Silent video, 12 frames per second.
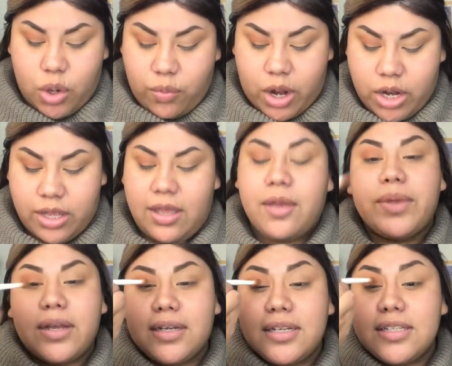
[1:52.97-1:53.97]

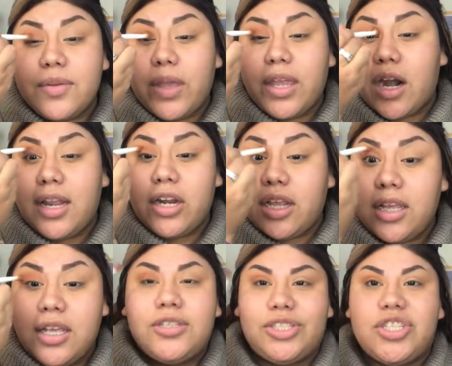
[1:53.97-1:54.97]
eyelid, let me tell you,
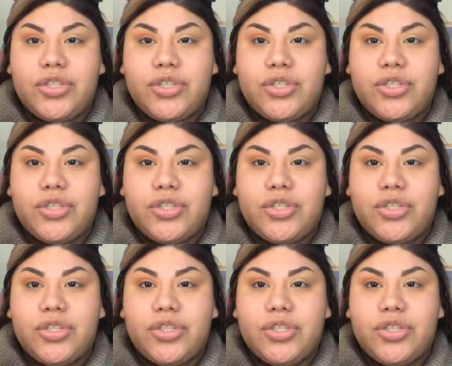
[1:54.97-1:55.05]
girl.